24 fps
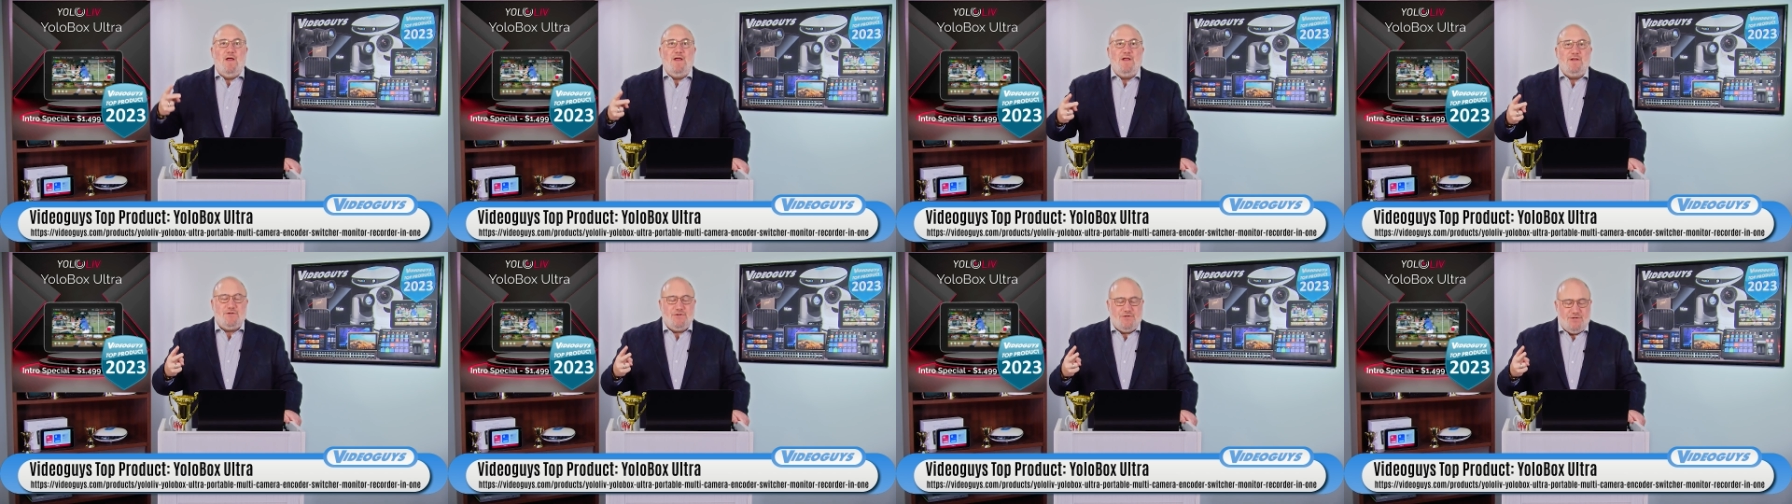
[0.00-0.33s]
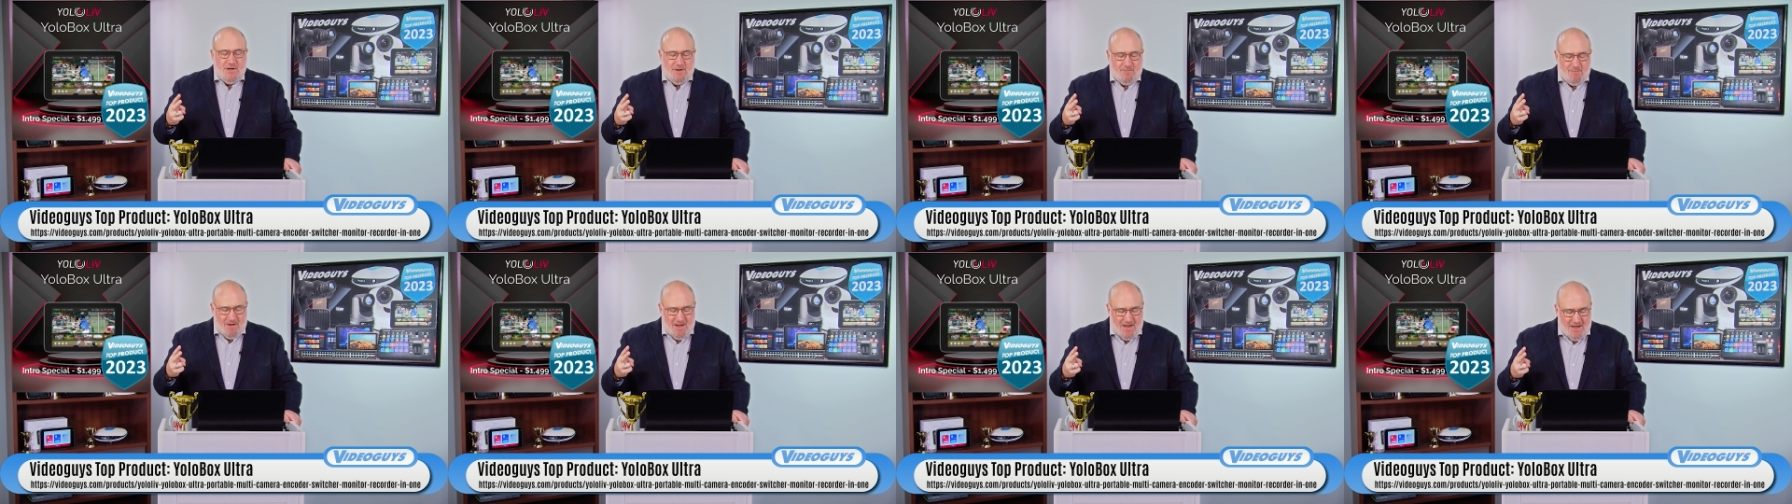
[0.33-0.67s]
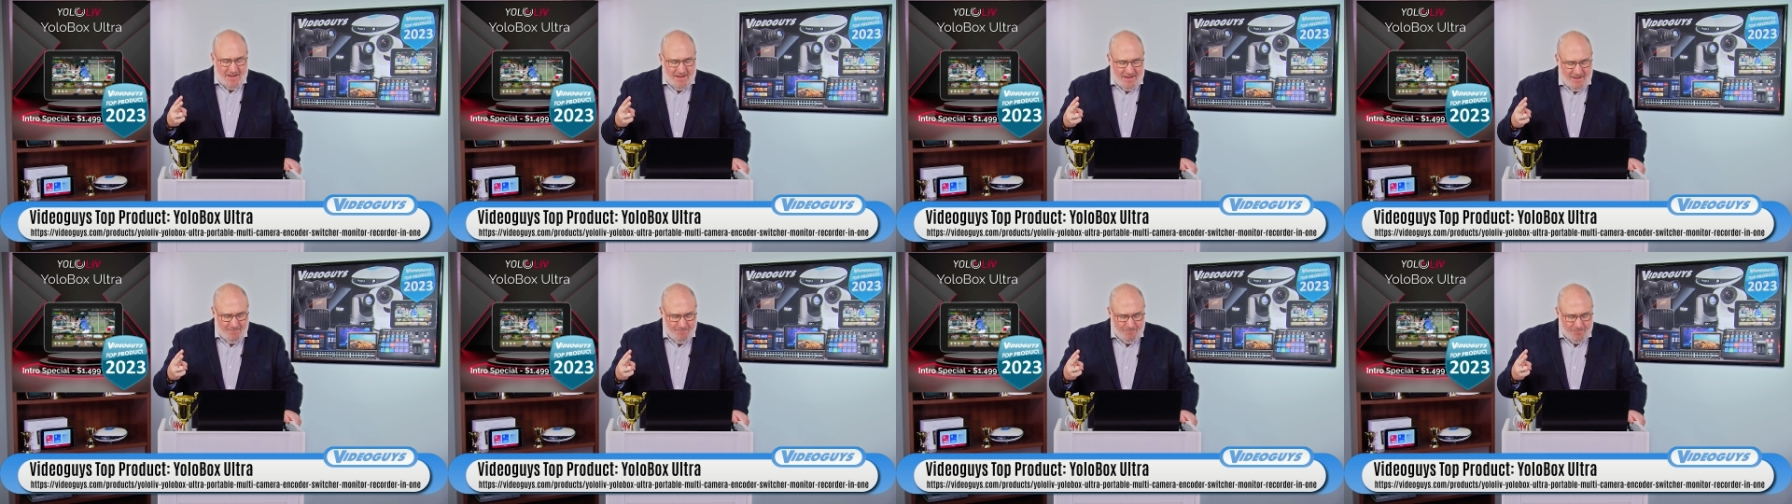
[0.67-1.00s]

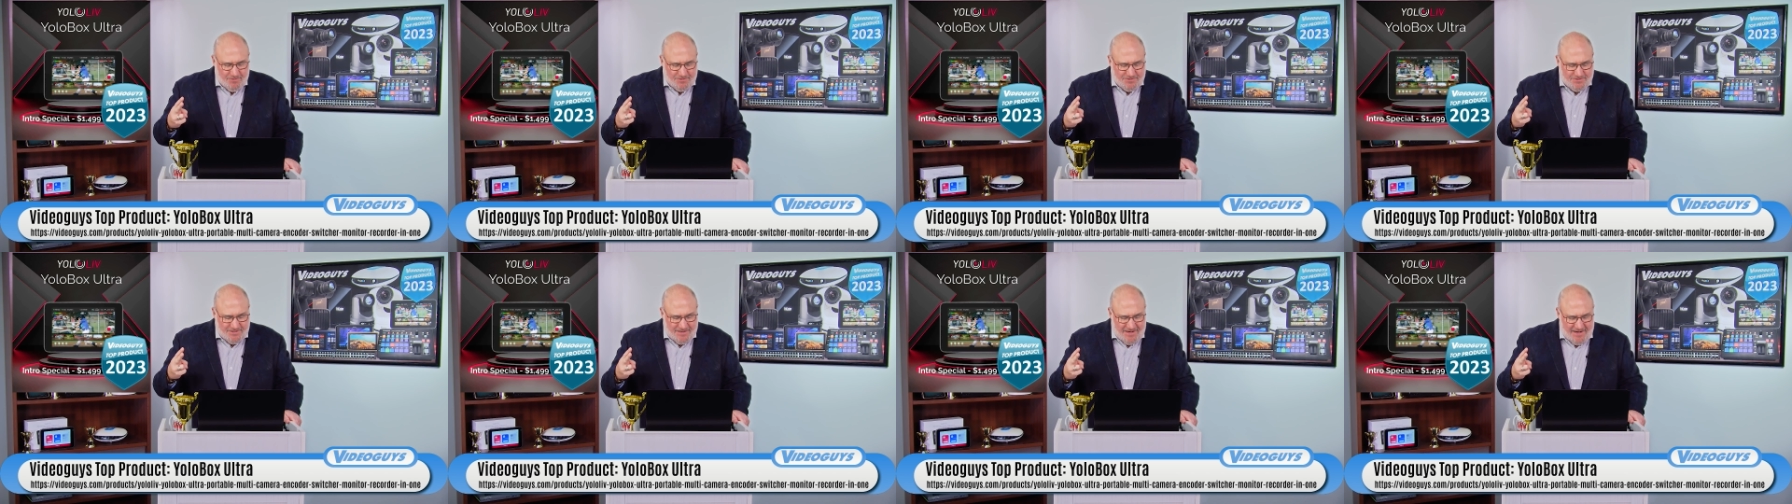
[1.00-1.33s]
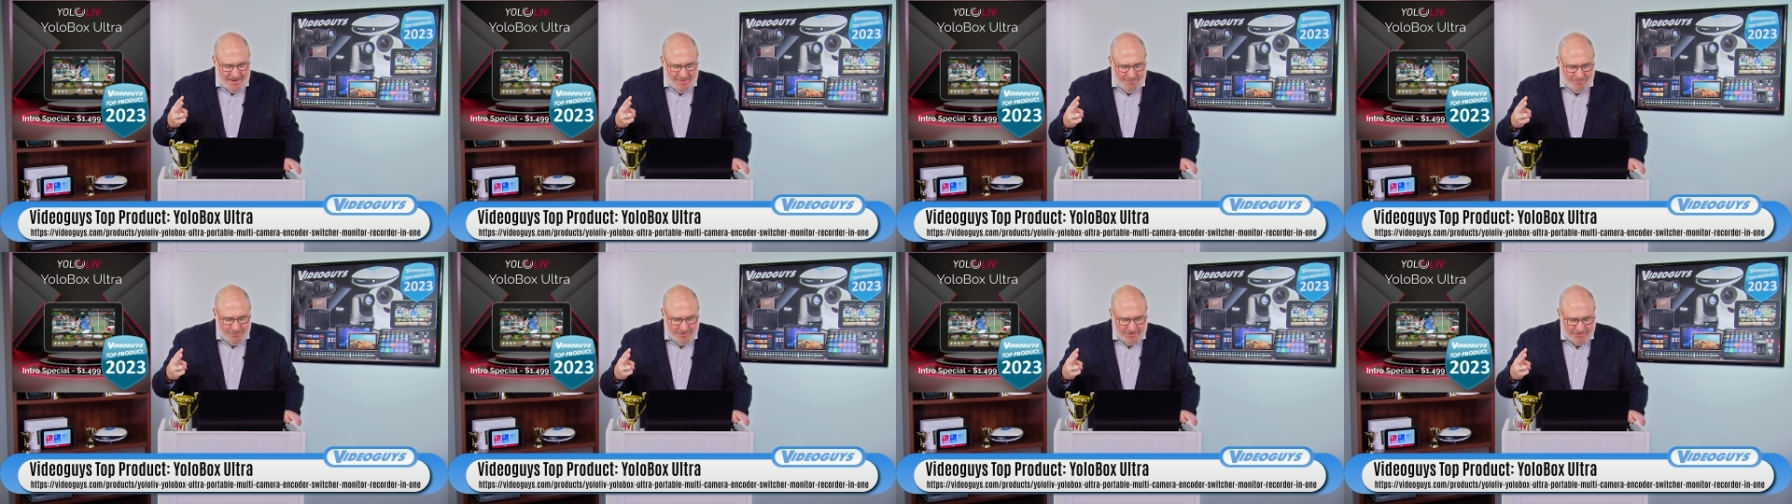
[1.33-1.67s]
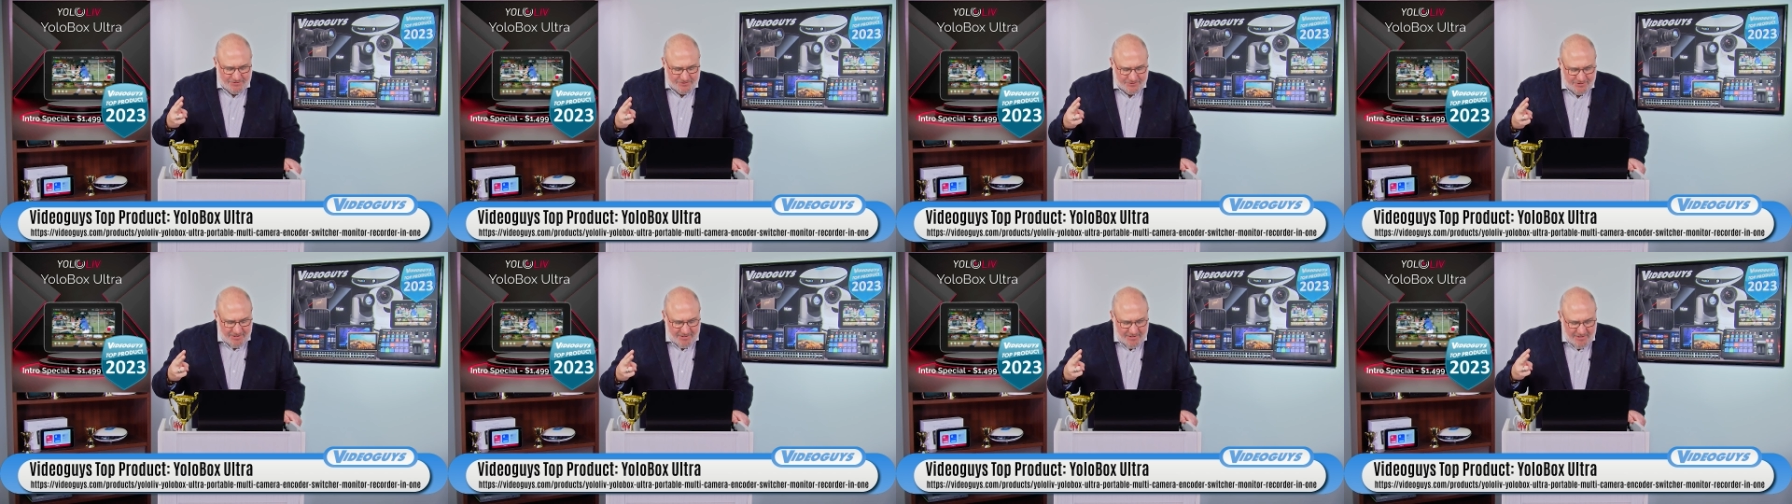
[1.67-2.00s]
HDMI inputs and
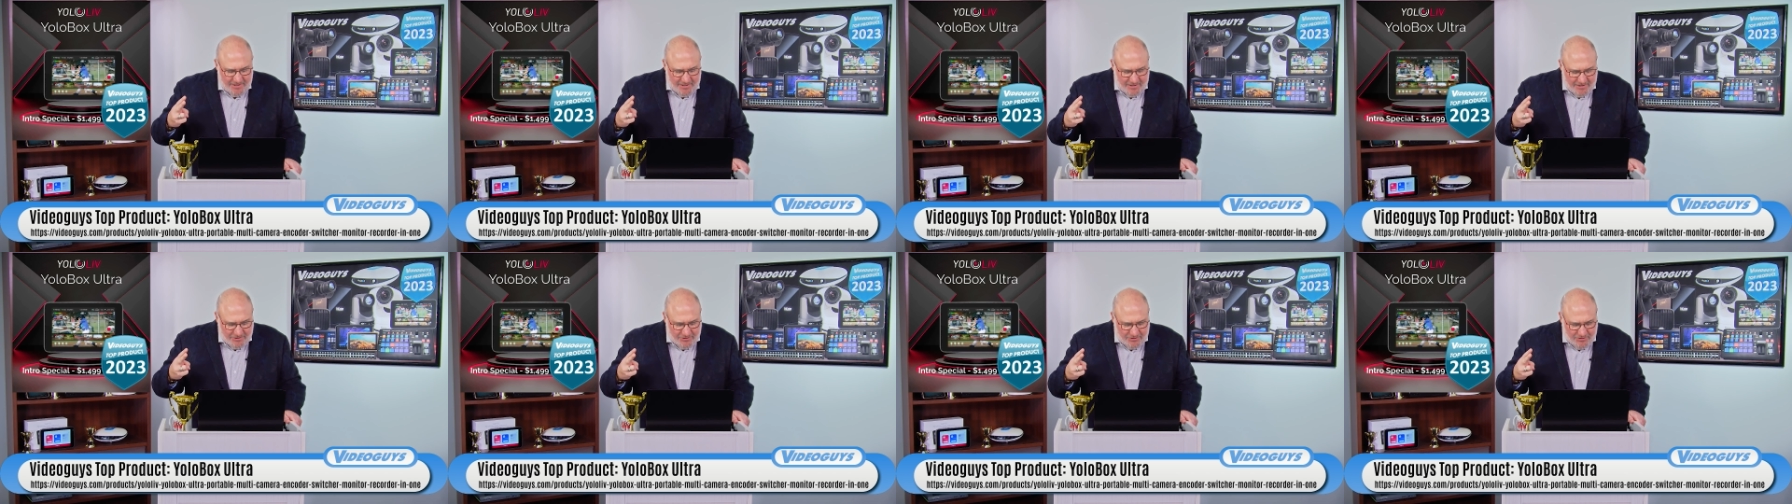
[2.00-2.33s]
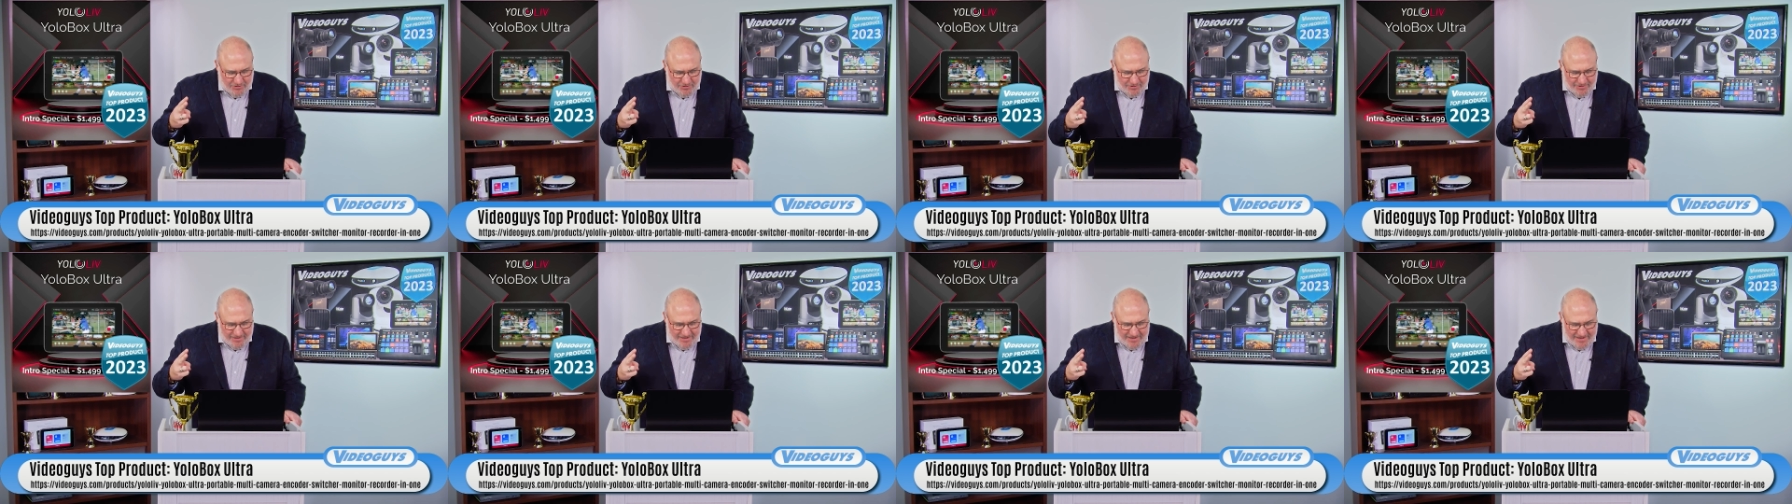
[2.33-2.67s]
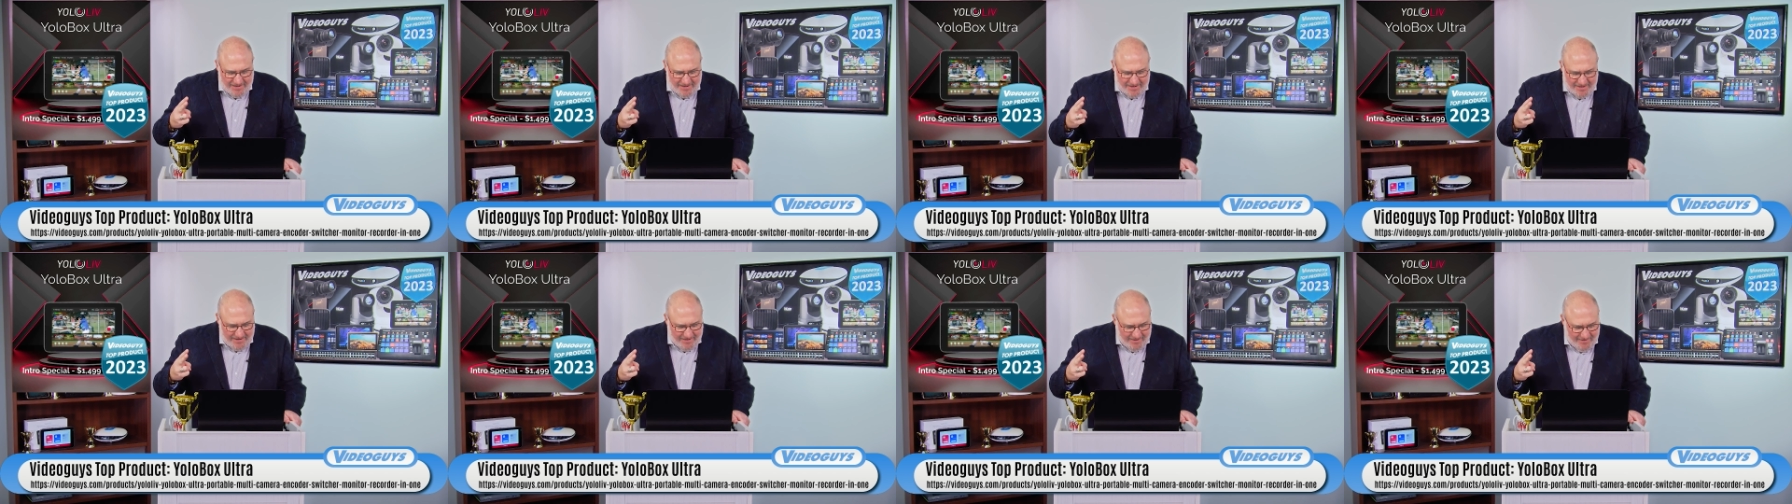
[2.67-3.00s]
outputs. You're
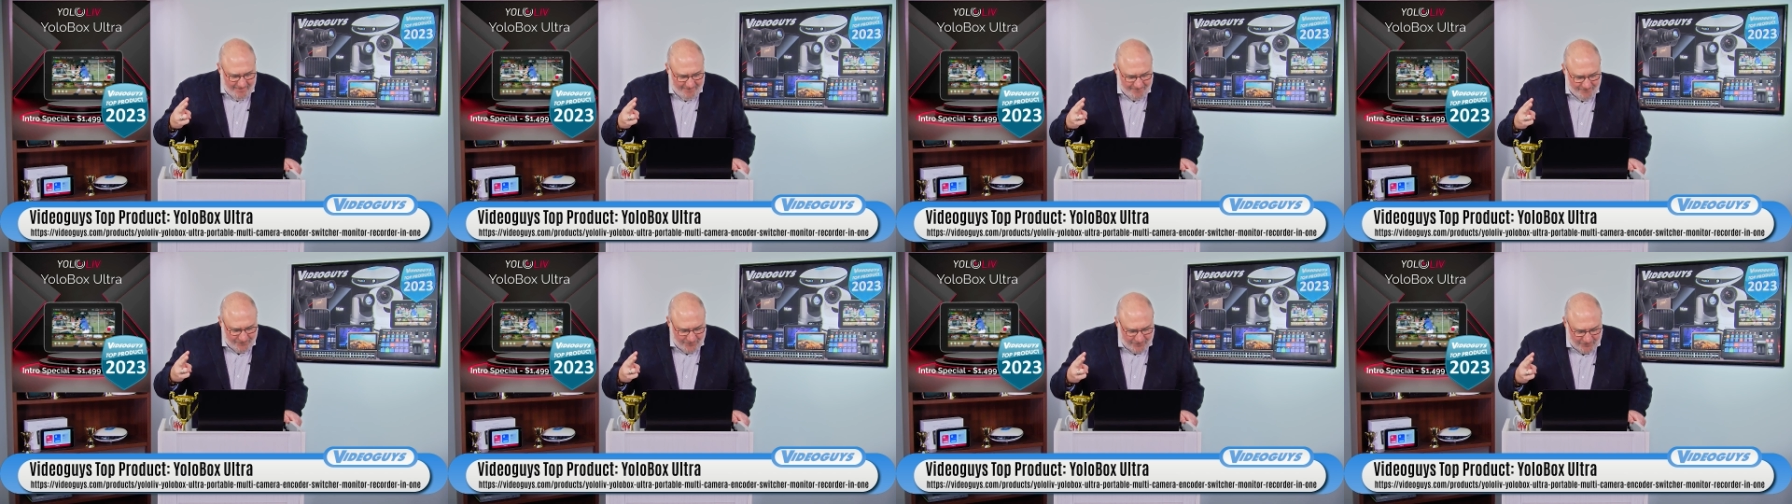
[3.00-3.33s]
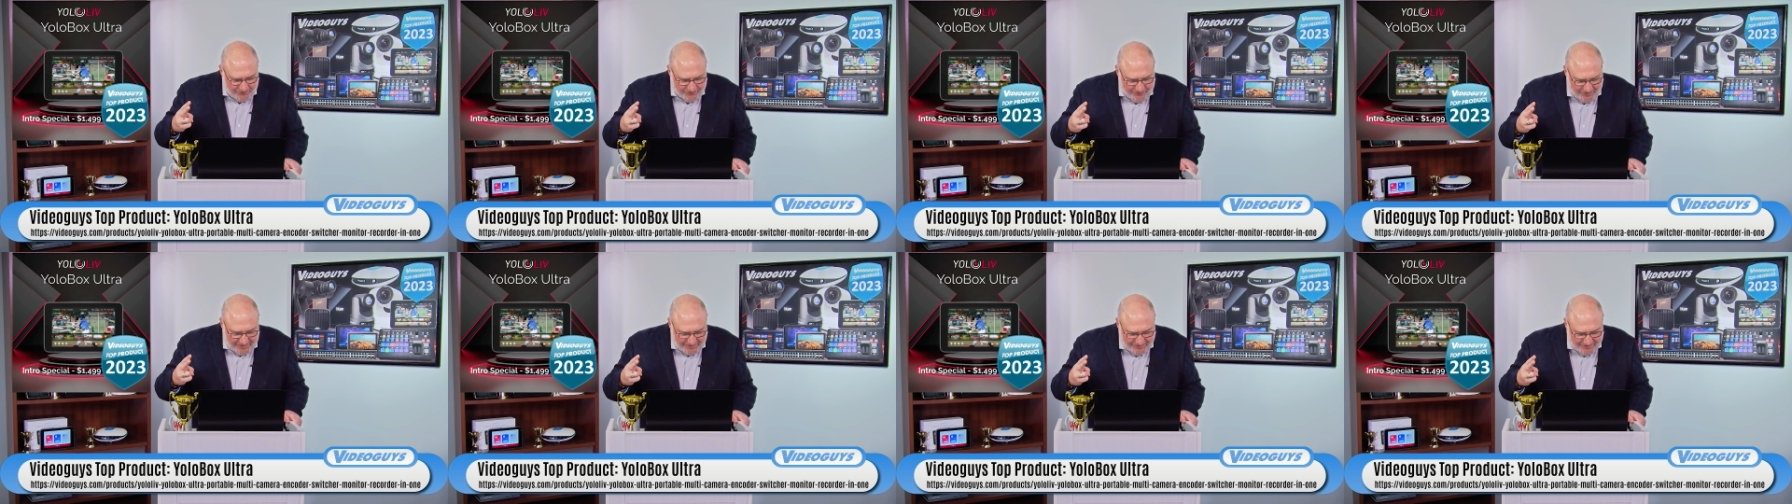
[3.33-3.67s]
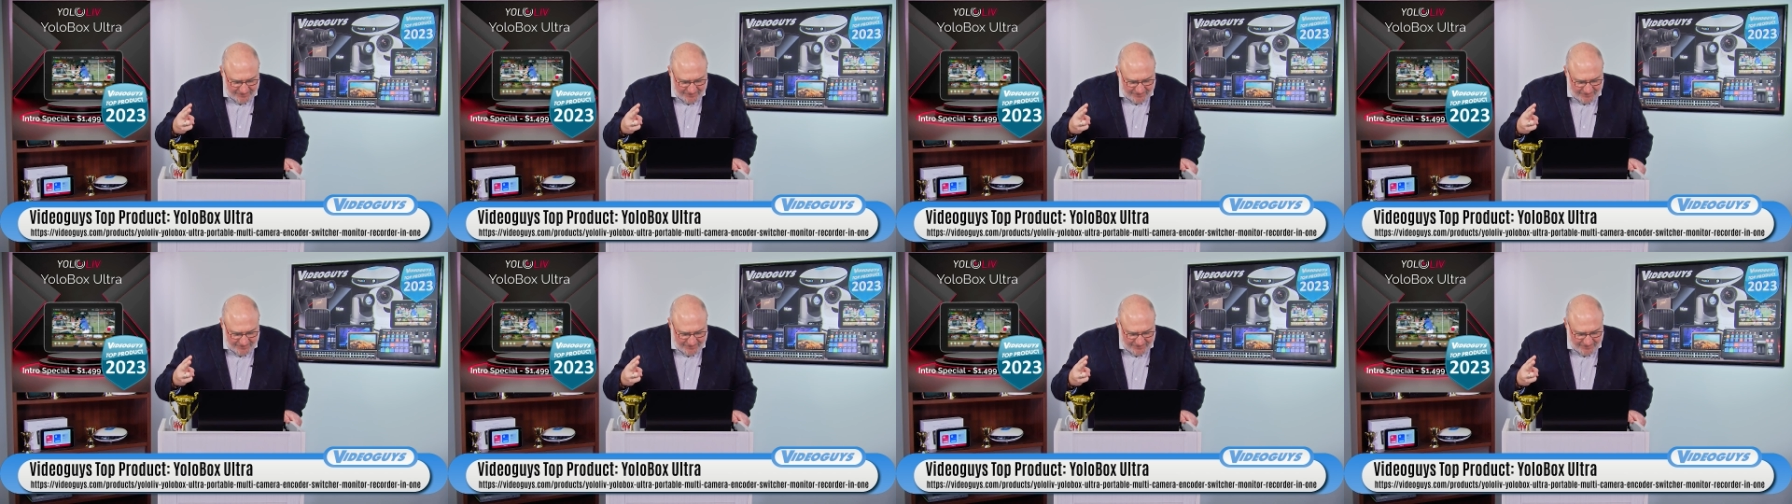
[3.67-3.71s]
getting, hold on,